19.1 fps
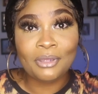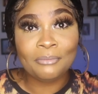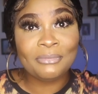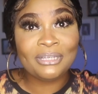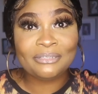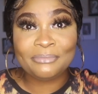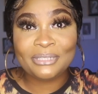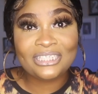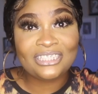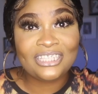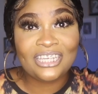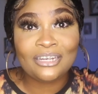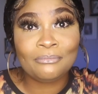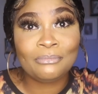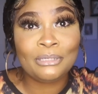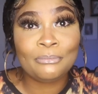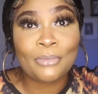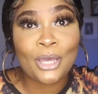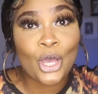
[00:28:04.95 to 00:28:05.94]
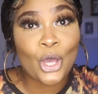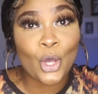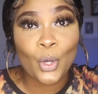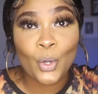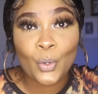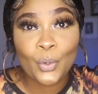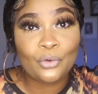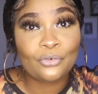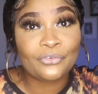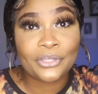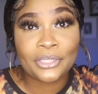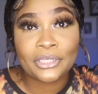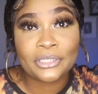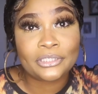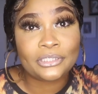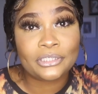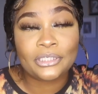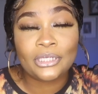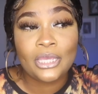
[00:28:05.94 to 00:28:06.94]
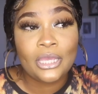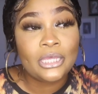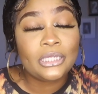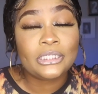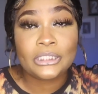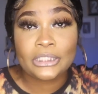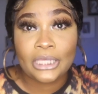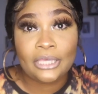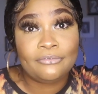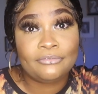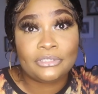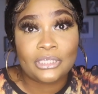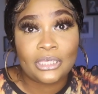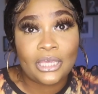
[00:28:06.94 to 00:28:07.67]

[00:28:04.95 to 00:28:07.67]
but that'll be my whole savings